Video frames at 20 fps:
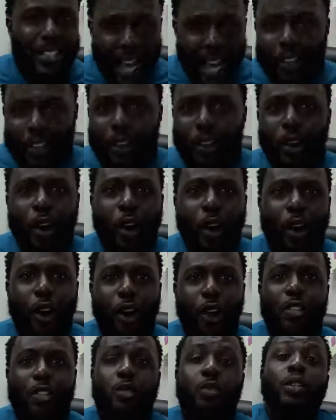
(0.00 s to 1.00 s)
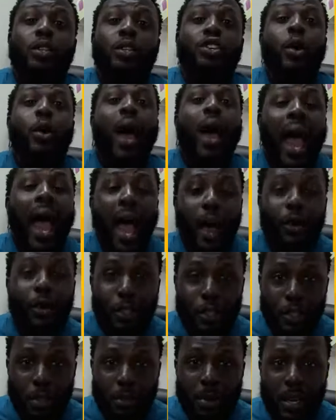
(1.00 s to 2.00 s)
Now you're a Hawk. You want to know
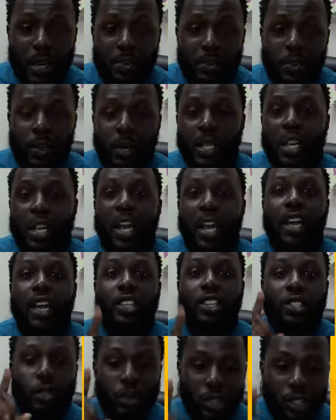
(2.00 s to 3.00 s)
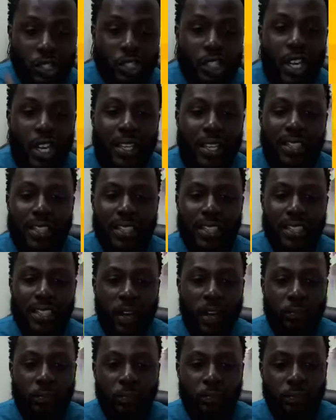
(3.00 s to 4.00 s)
how you're going to pay for it. So, check this
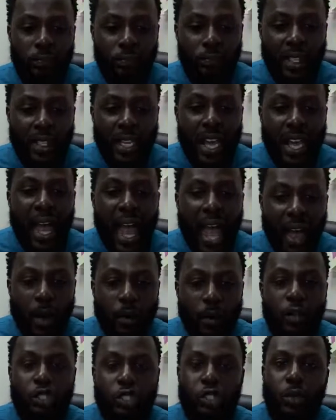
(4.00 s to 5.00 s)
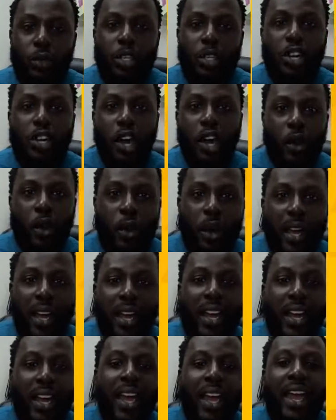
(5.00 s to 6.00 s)
out. I want you to know
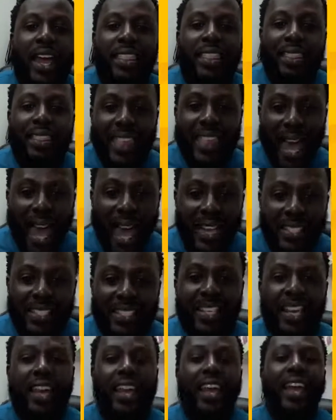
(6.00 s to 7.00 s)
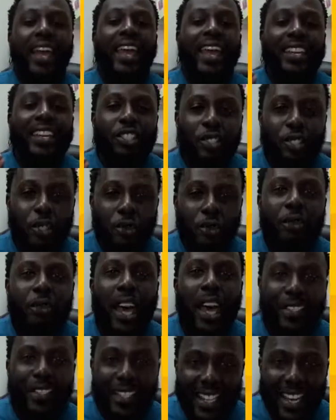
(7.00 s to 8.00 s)
that in
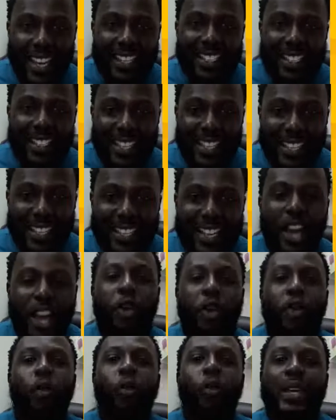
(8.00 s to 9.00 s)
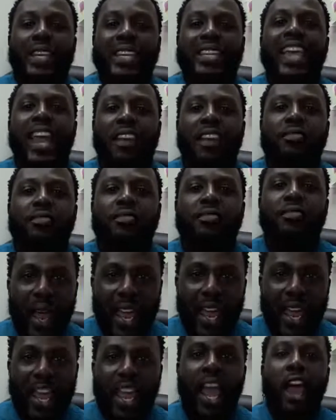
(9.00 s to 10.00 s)
2018, we gave
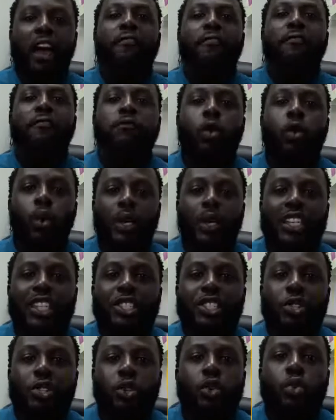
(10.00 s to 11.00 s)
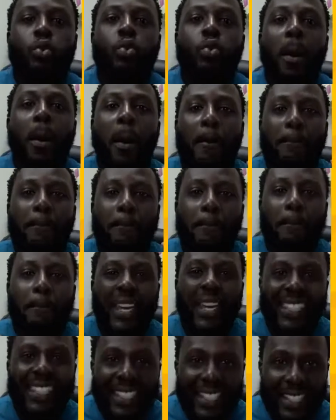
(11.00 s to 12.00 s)
away $42
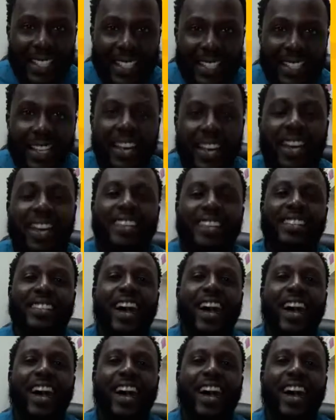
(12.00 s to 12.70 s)
million